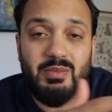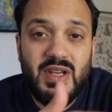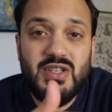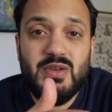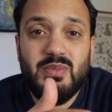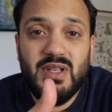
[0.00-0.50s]

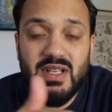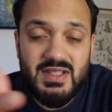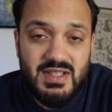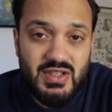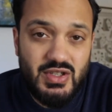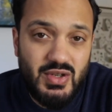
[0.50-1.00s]
measurement
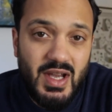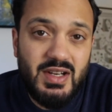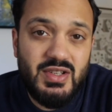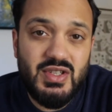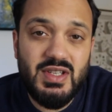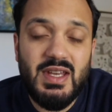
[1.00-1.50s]
is a
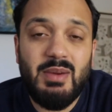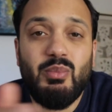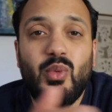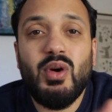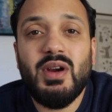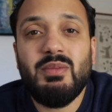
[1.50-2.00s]
strategy that
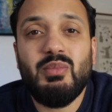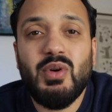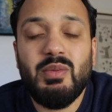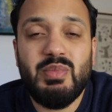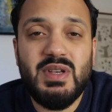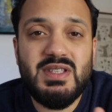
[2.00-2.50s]
more and
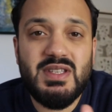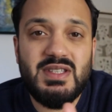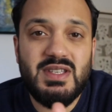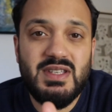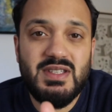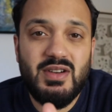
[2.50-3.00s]
more
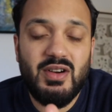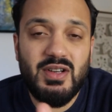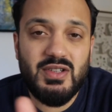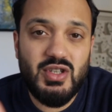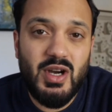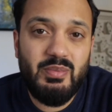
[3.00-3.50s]
businesses are
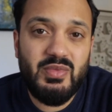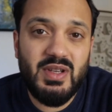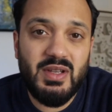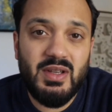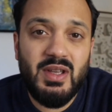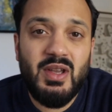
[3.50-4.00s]

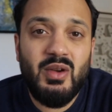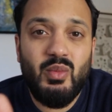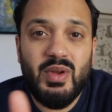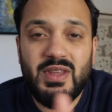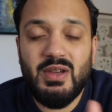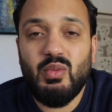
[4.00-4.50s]
adopting
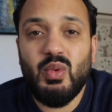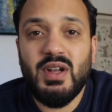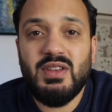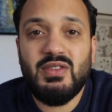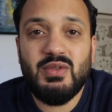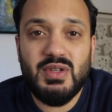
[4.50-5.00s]
when they
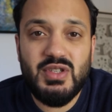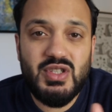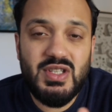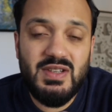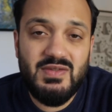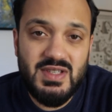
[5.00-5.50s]
want to
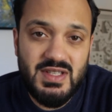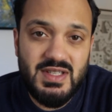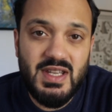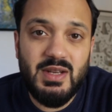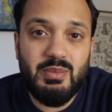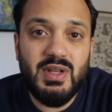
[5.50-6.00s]
achieve
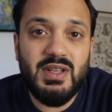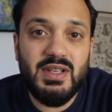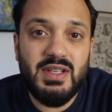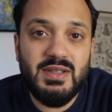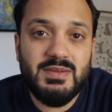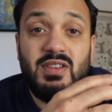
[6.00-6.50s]

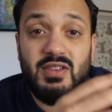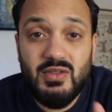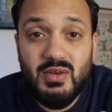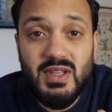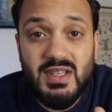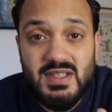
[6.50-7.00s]
sustainability. To
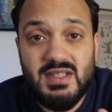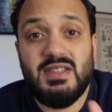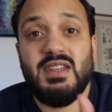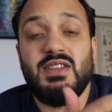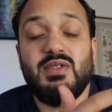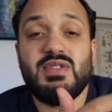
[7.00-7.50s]
do this,
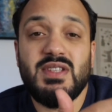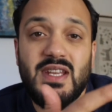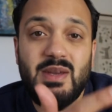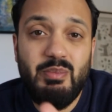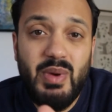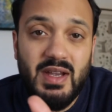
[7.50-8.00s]
they use an
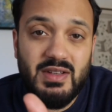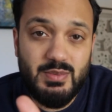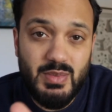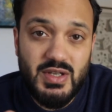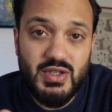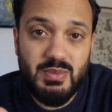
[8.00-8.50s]
impact
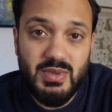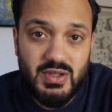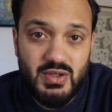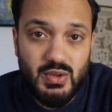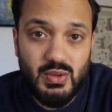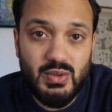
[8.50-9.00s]

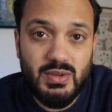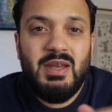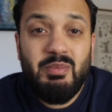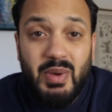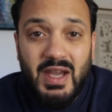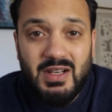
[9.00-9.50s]
measurement tool.
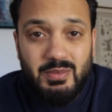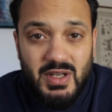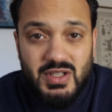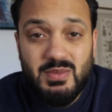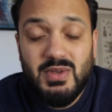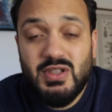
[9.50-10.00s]
Impact
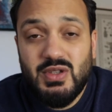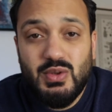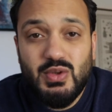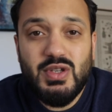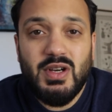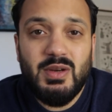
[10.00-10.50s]
measurement
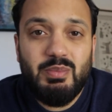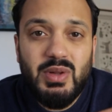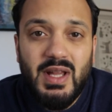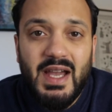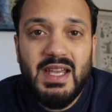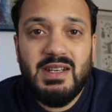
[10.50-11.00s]
tools are
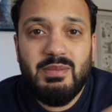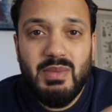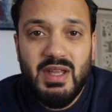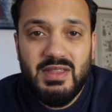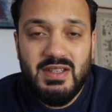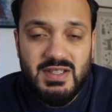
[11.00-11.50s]
applied
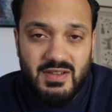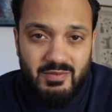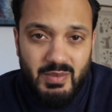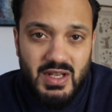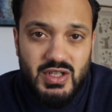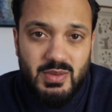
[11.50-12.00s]
methods of
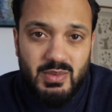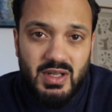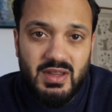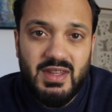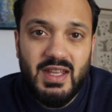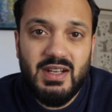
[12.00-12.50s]

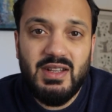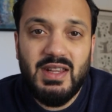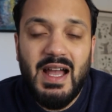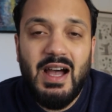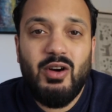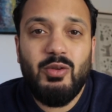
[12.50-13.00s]
measurement that
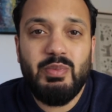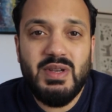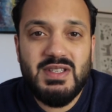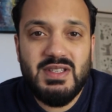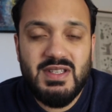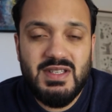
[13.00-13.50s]
allow
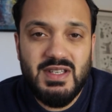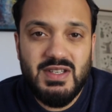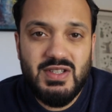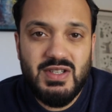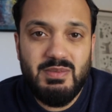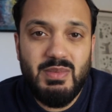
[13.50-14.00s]

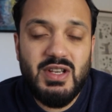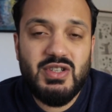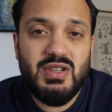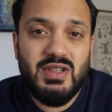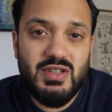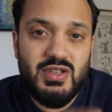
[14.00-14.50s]
businesses to
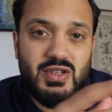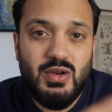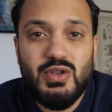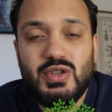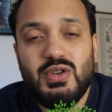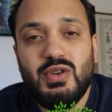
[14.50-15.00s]
measure their
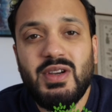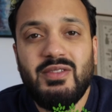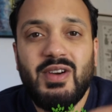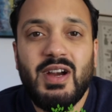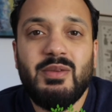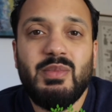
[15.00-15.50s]
social,
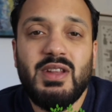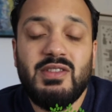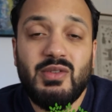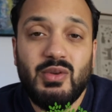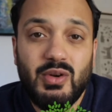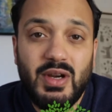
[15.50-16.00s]

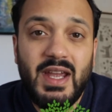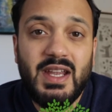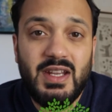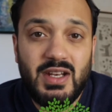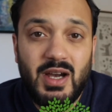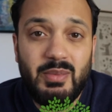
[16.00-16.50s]
environmental, or
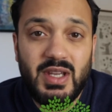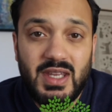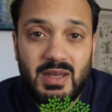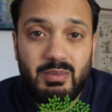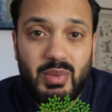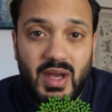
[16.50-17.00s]
economic
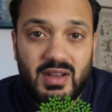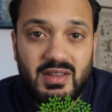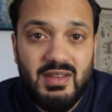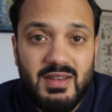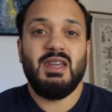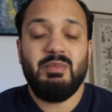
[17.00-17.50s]

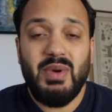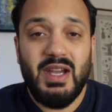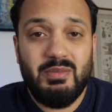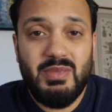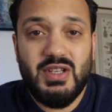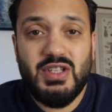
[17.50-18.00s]
impact.
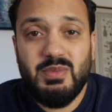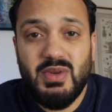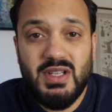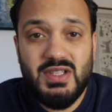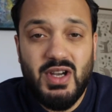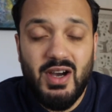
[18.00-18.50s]
Impact
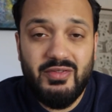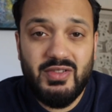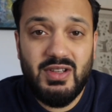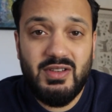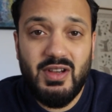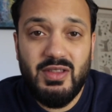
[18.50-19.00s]
measurement is
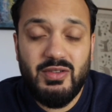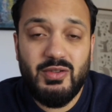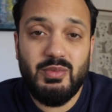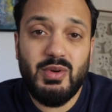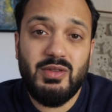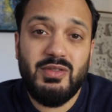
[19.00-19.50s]
often done
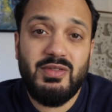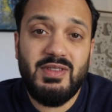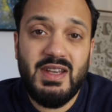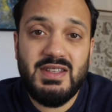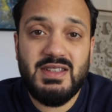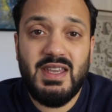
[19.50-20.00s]
through both
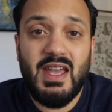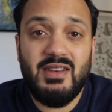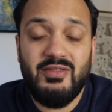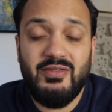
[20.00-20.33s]
desk and